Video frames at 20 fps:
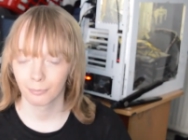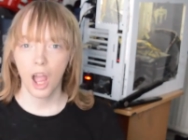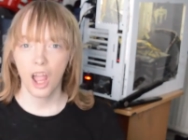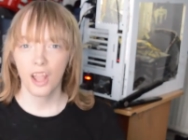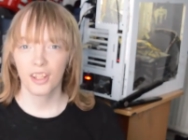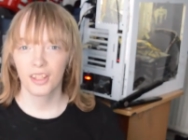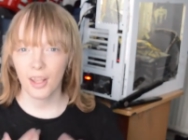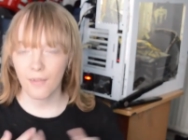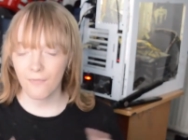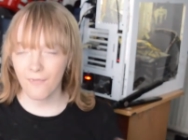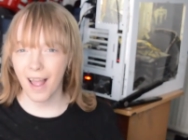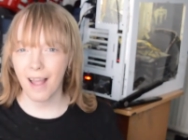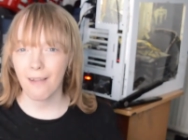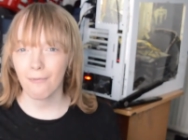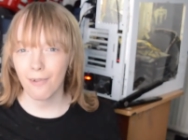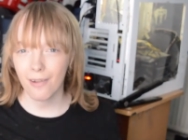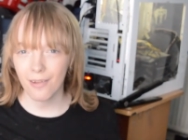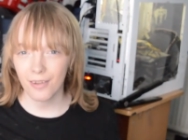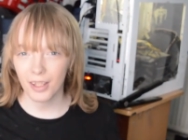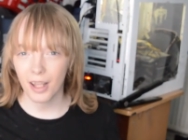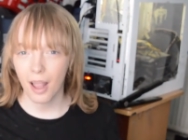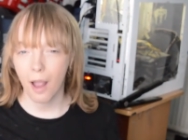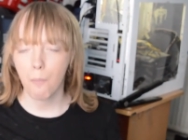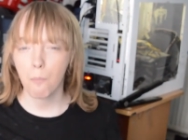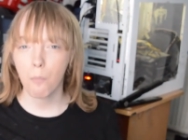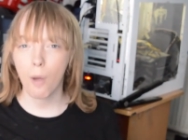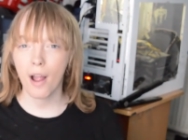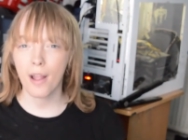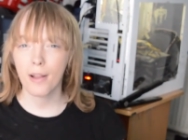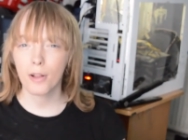So that was
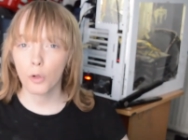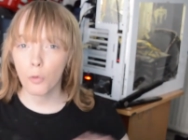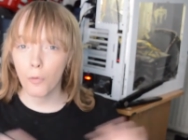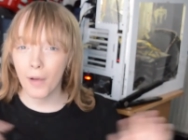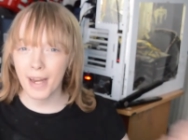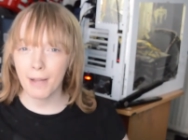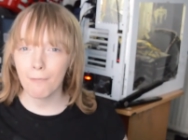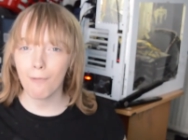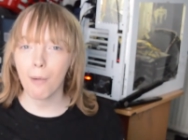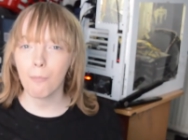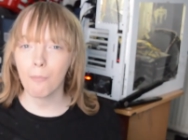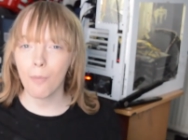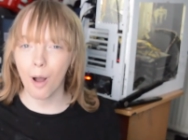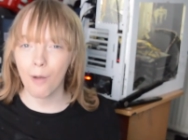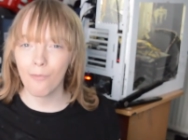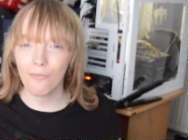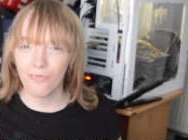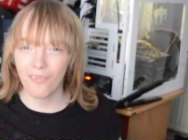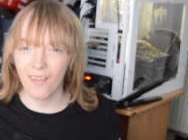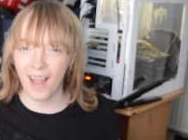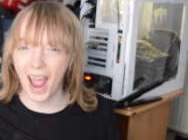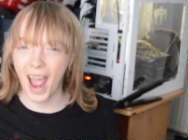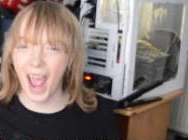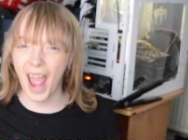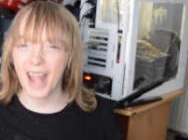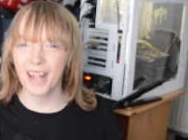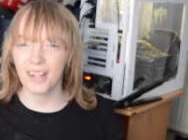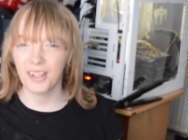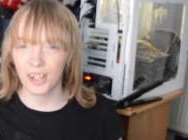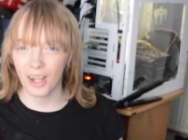my 21-month
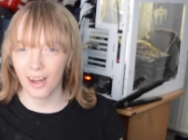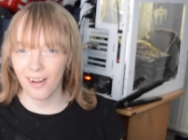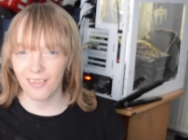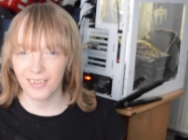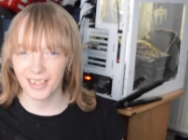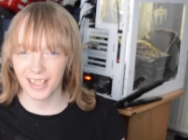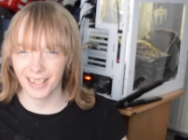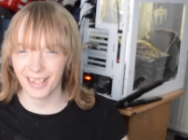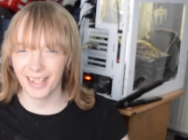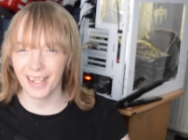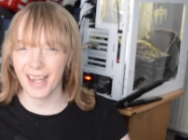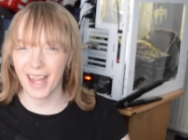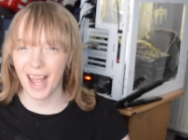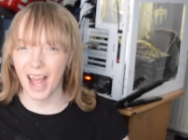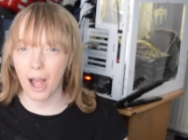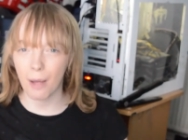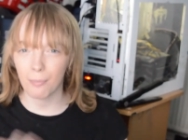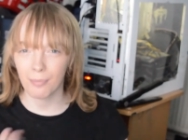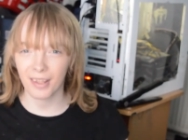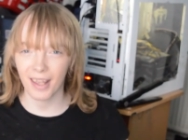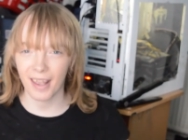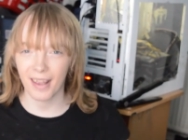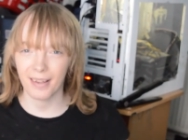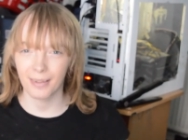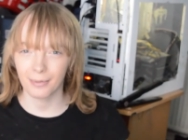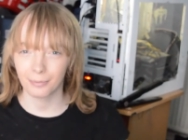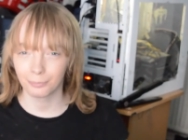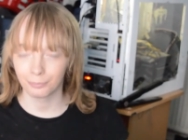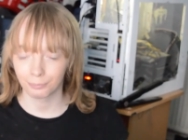HRT update.